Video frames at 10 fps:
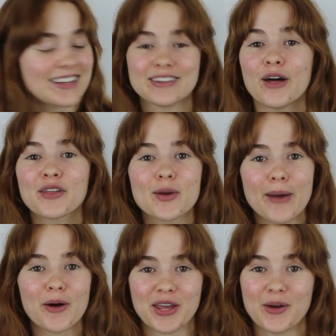Nothing
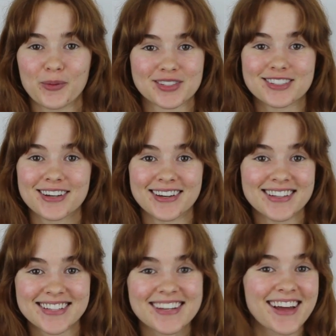about it was good.
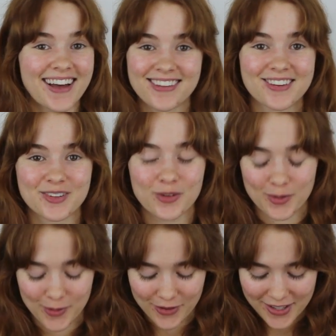It did not look
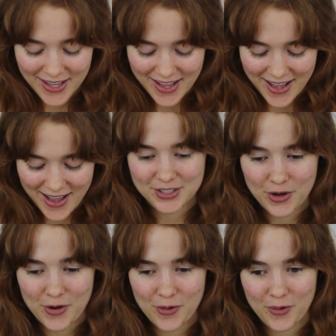normal.
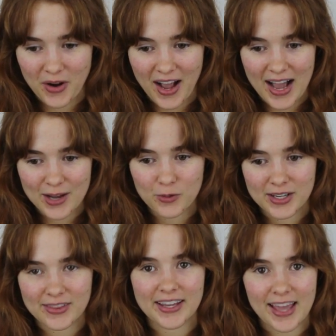So I
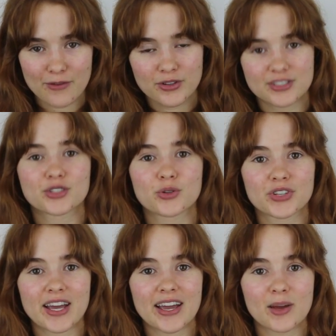went like every single
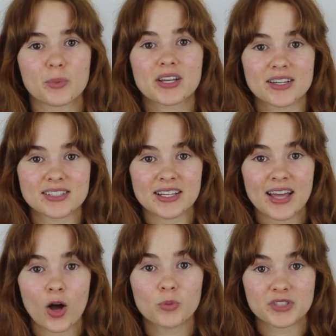day because it
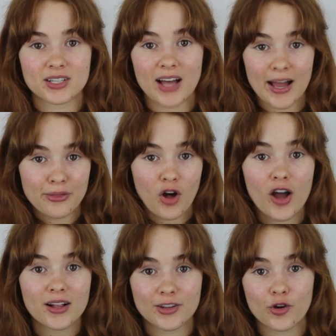helped, I
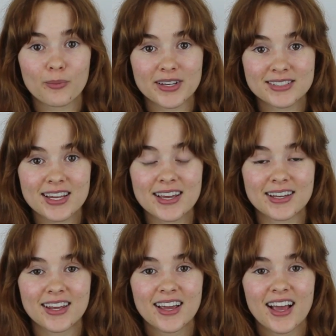thought, clear up my
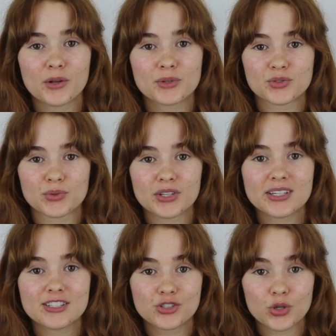skin. What it was
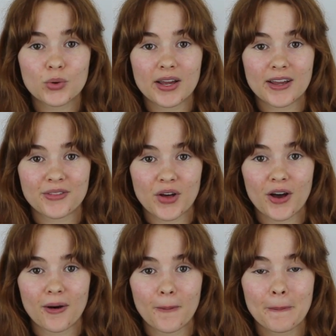really doing
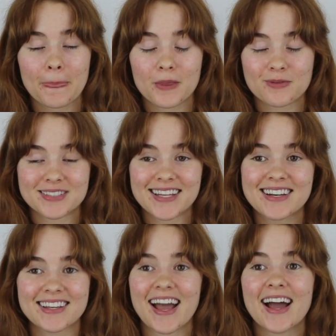though, what
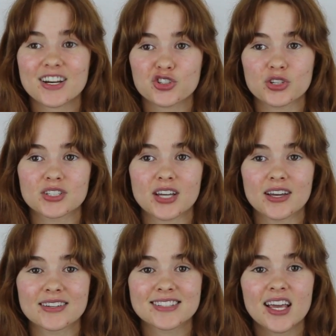tanning actually
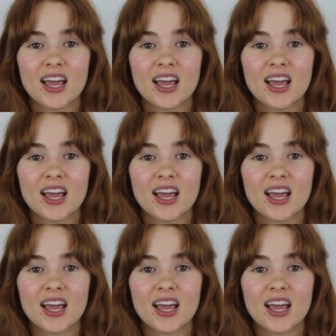does,